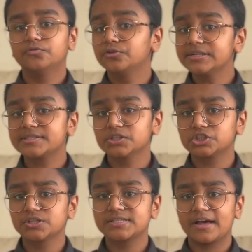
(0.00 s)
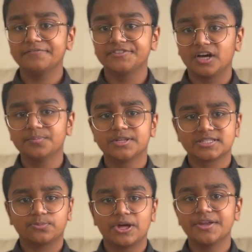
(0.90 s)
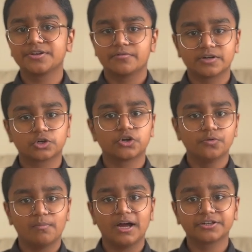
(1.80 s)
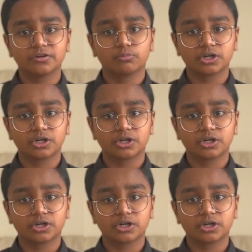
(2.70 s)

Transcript: Researchers have dubbed this plan to recruit migrant